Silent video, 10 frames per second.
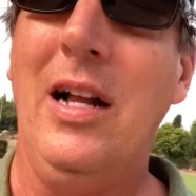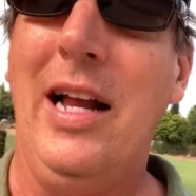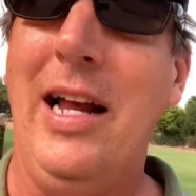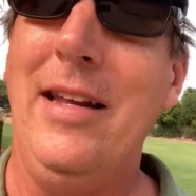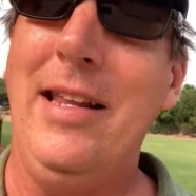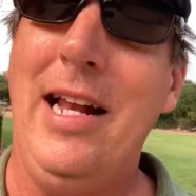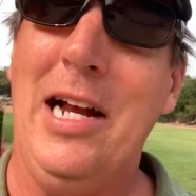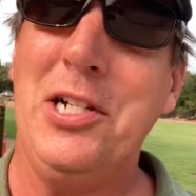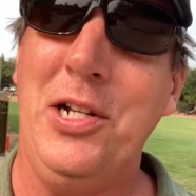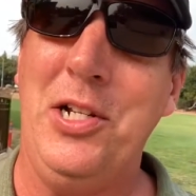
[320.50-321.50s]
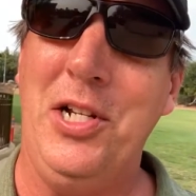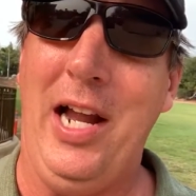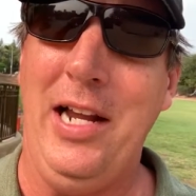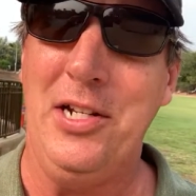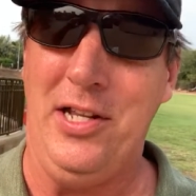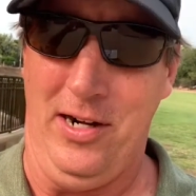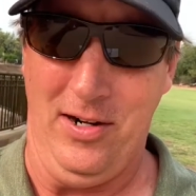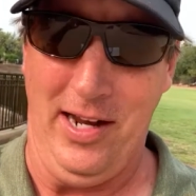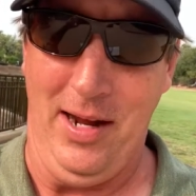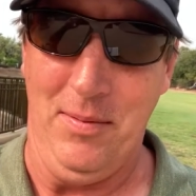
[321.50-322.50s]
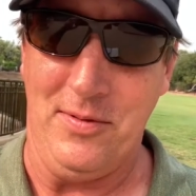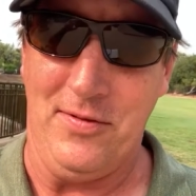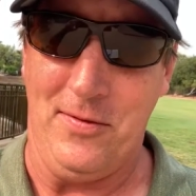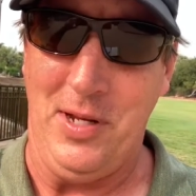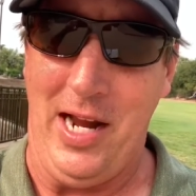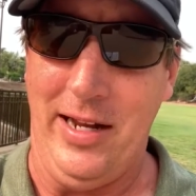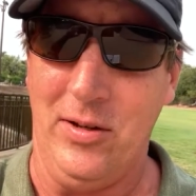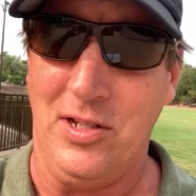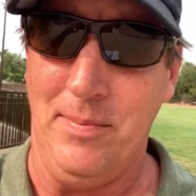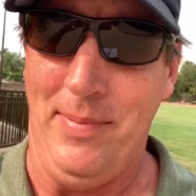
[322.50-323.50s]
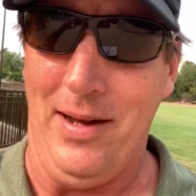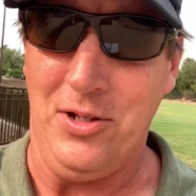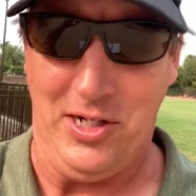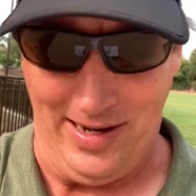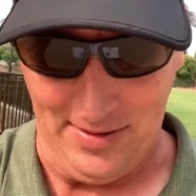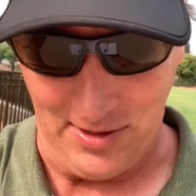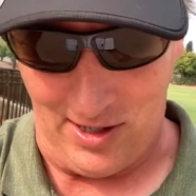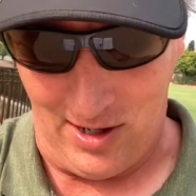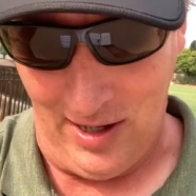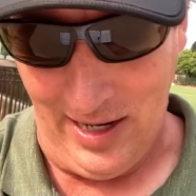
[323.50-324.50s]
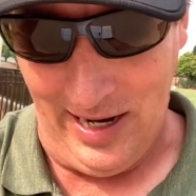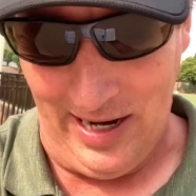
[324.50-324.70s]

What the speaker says: And they'd actually changed their names from Daniel to Belshazzar,